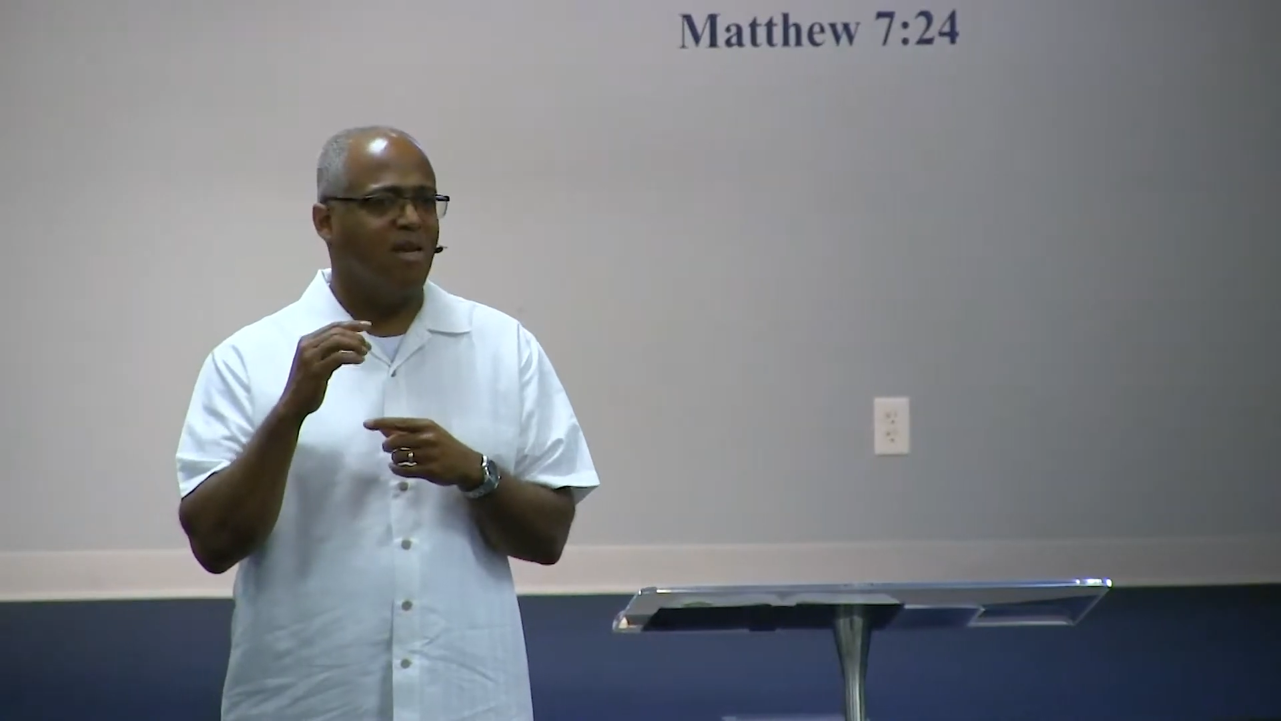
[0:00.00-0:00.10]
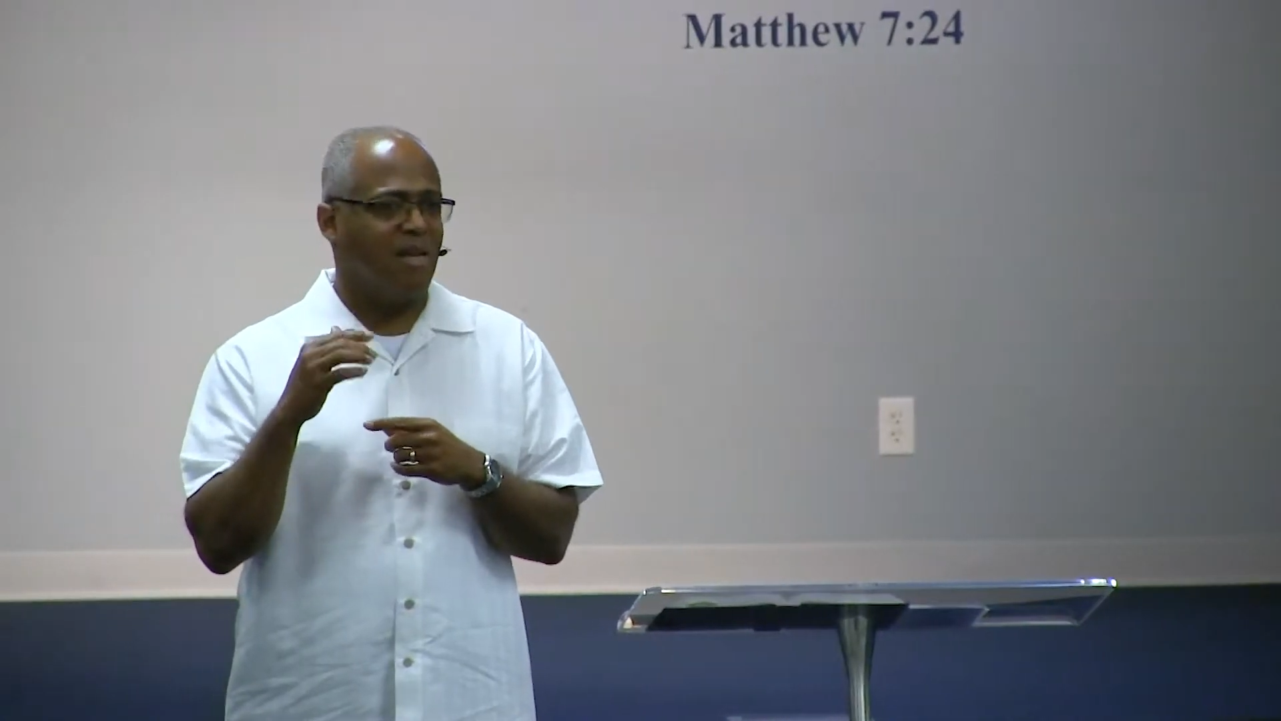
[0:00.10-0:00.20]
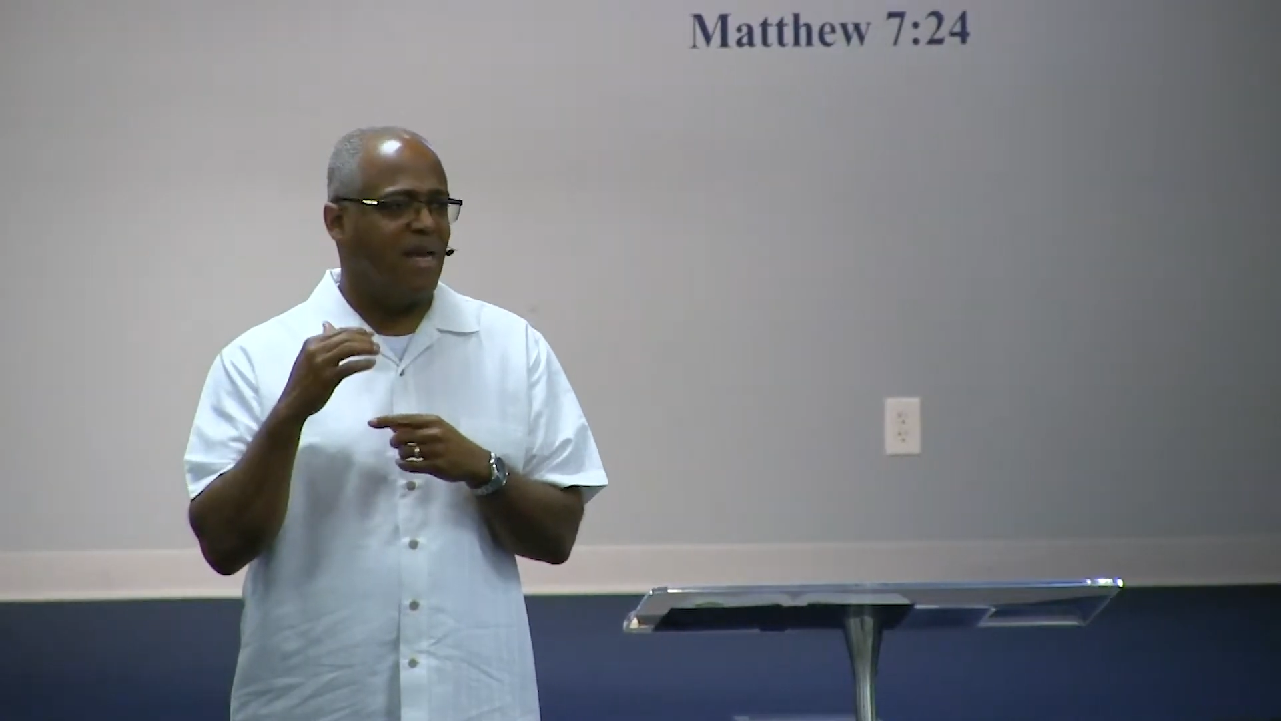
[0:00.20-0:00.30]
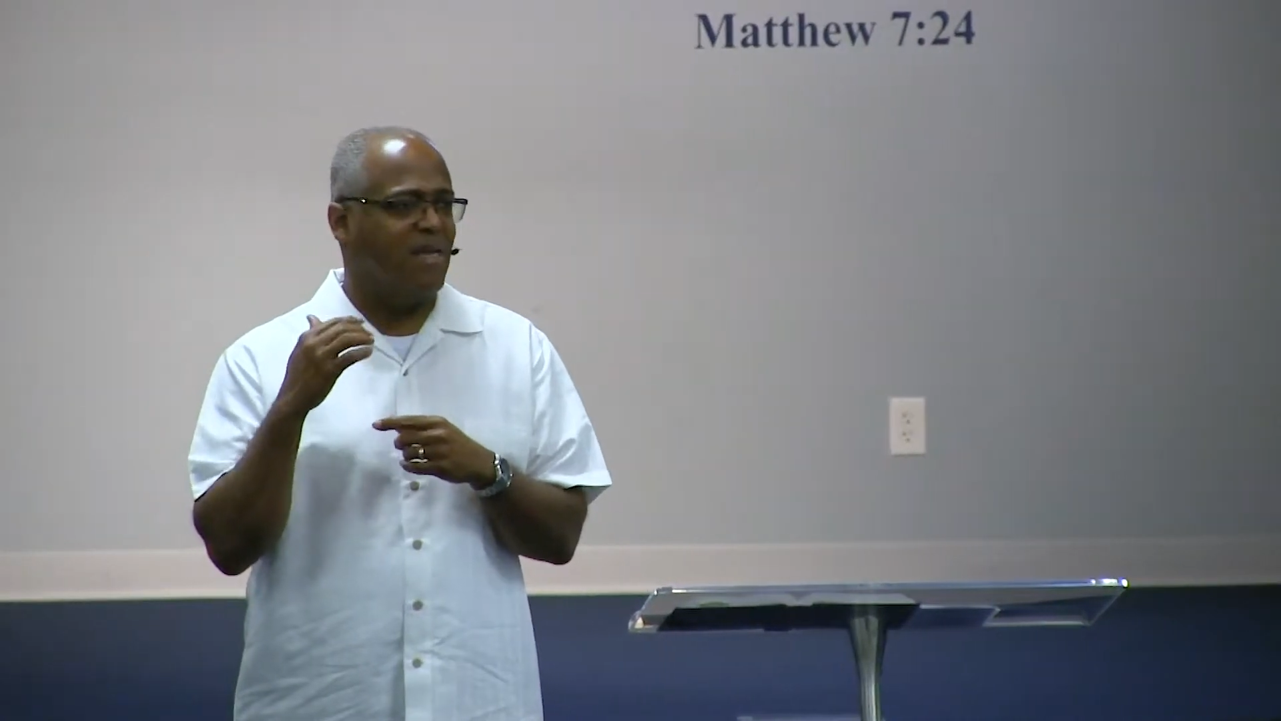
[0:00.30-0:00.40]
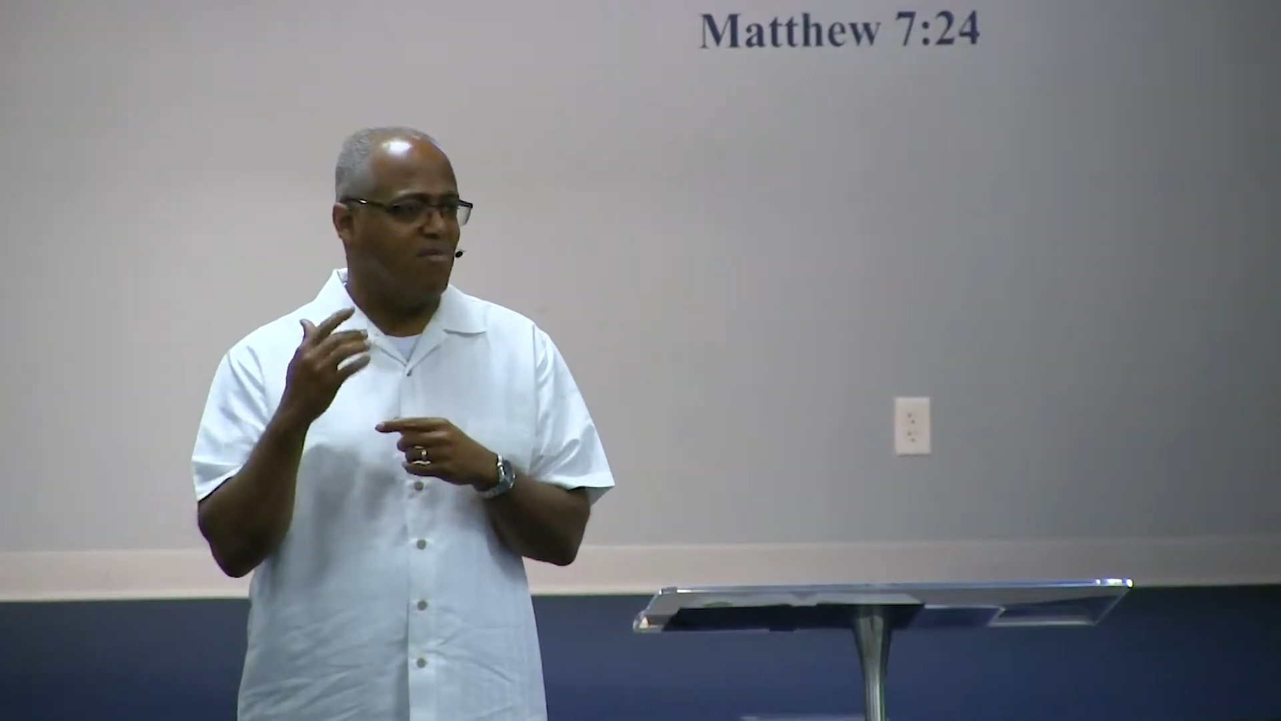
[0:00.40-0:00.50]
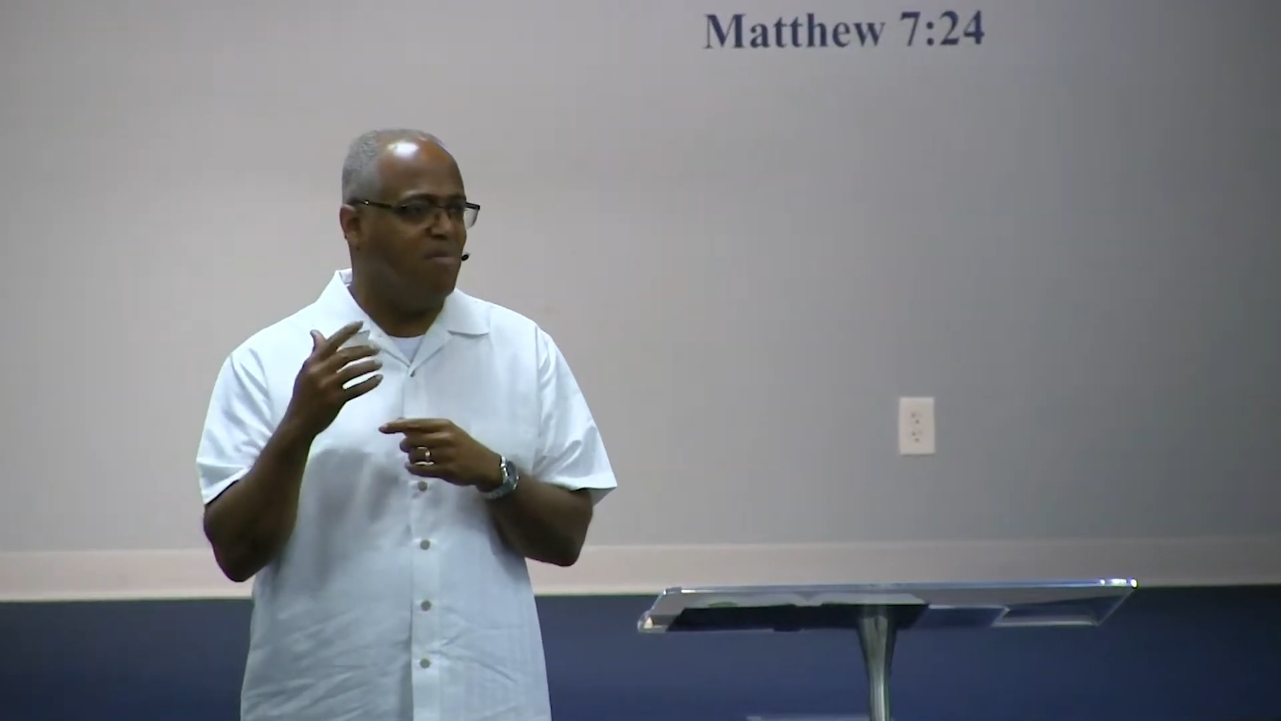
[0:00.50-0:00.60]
like